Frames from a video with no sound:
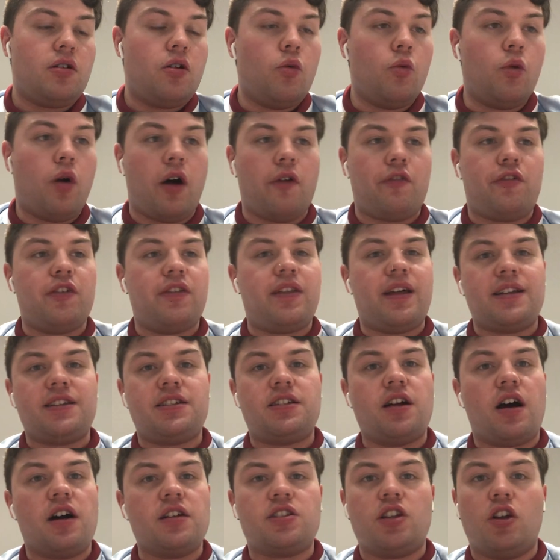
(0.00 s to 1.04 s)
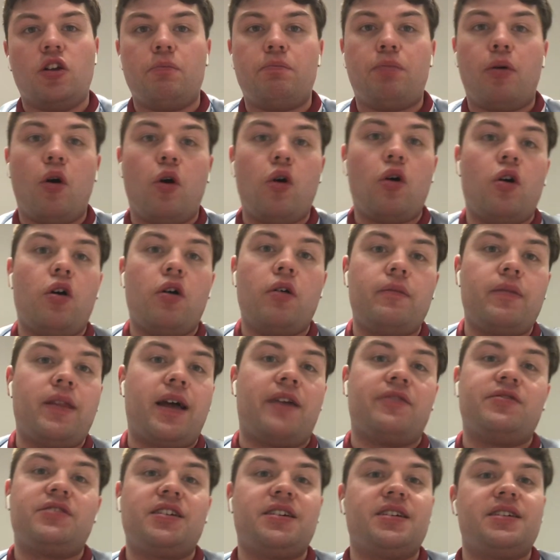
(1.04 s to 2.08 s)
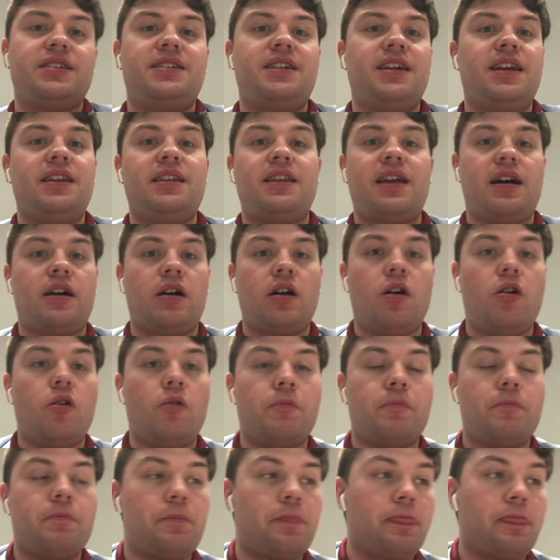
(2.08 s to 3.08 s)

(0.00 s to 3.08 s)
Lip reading: Watford then started to look poor after conceding that goal.